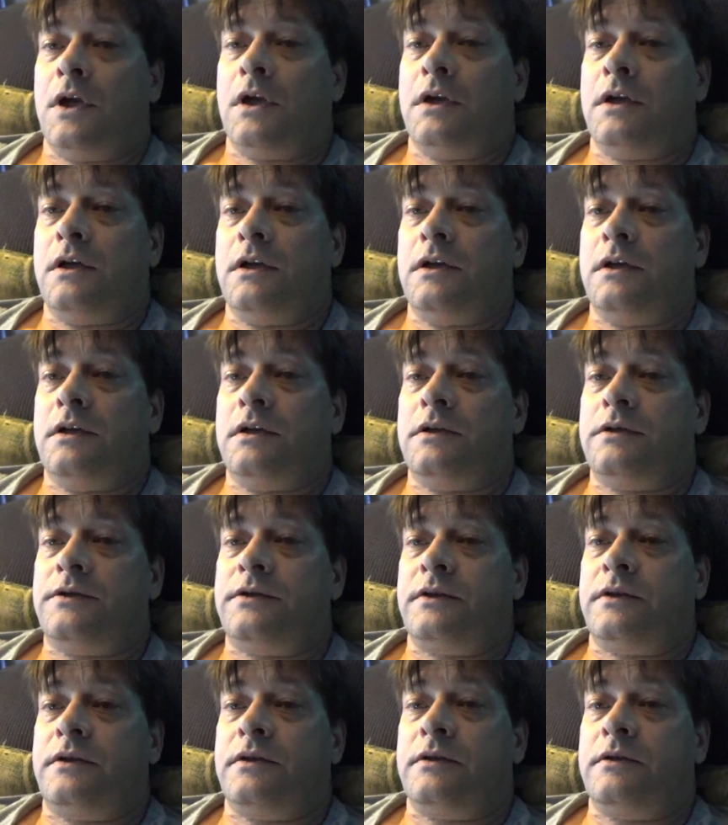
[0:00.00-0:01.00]
Hey,
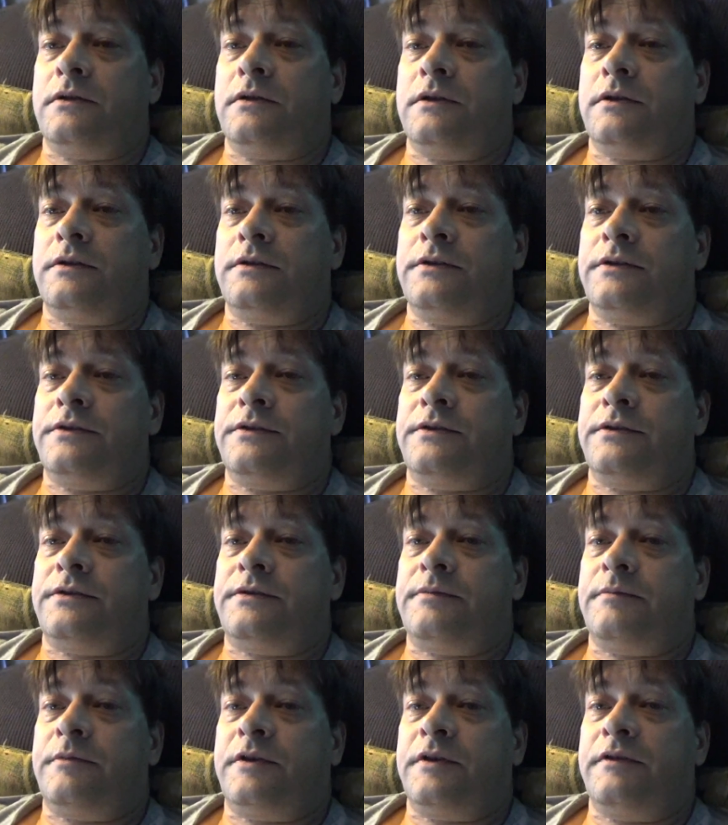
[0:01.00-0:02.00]
how's it going? This
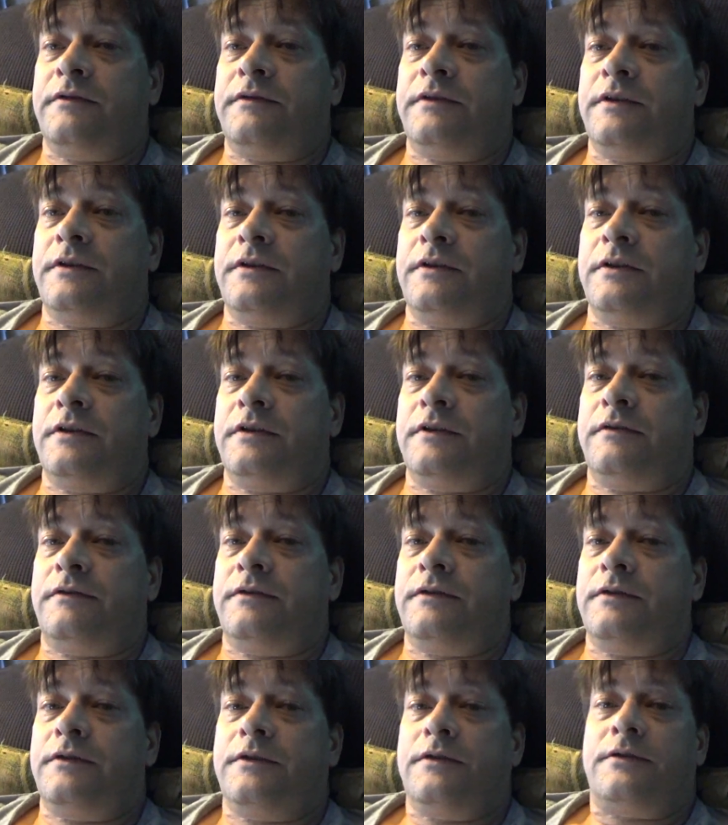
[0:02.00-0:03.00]
is my vlog
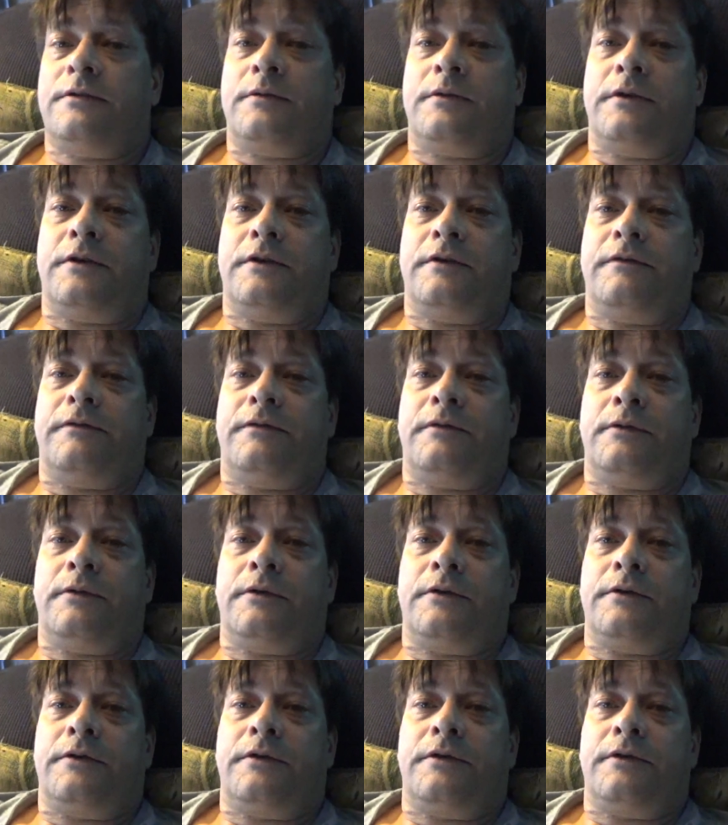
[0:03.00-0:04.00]
for the
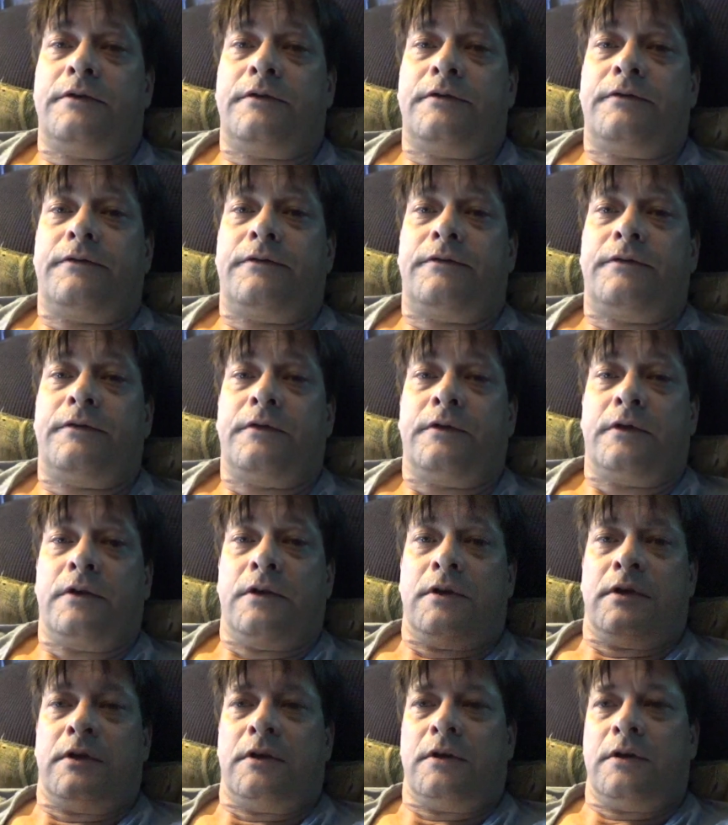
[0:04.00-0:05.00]
24th of
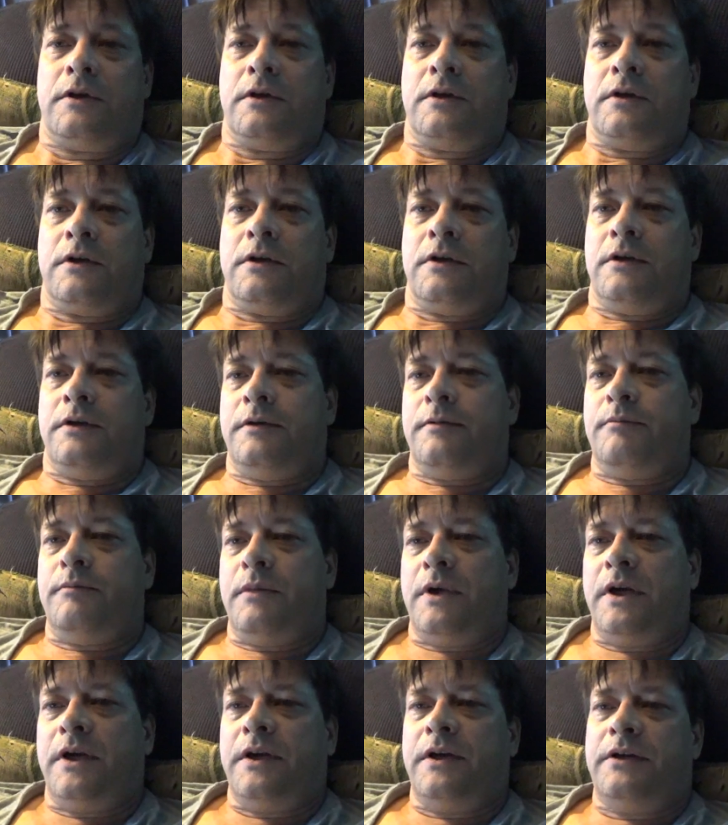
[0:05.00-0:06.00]

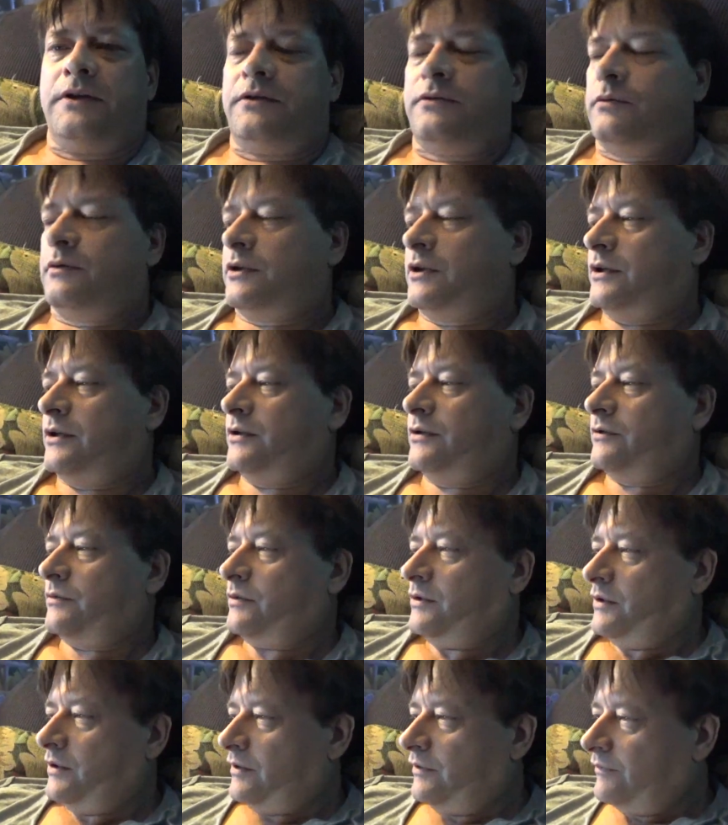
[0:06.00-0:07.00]
May
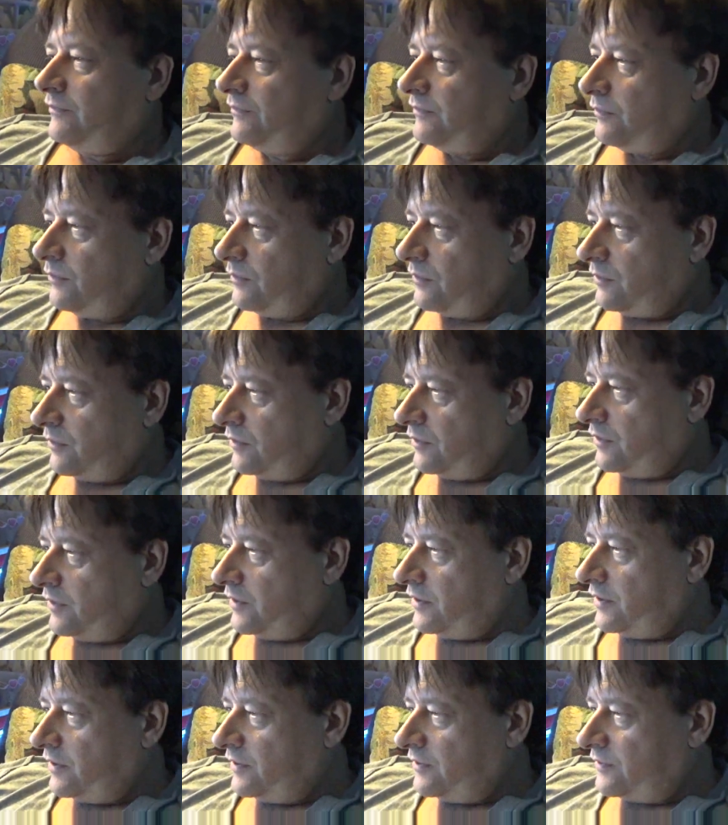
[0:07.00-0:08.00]

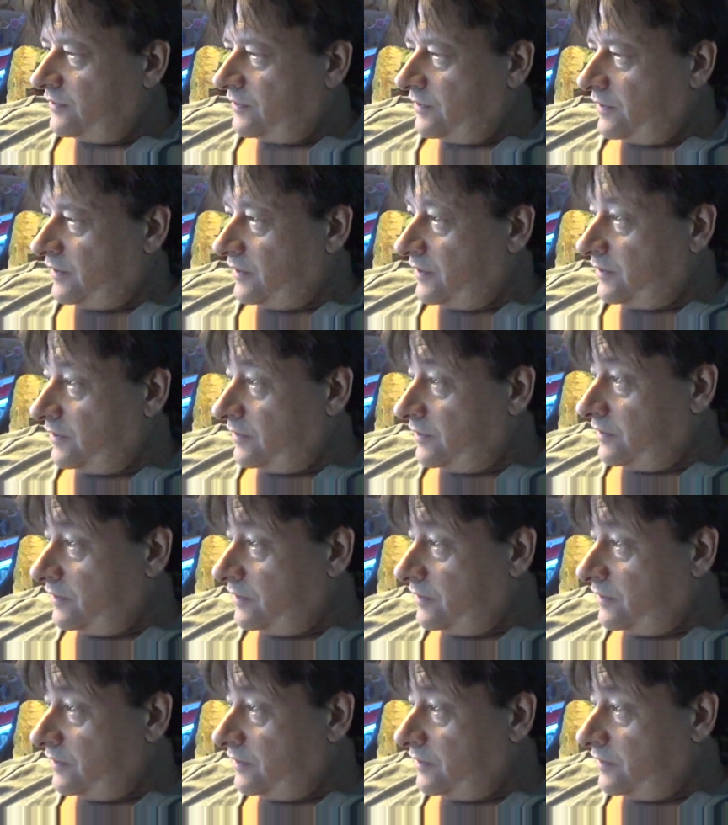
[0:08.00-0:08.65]
2024, and it's at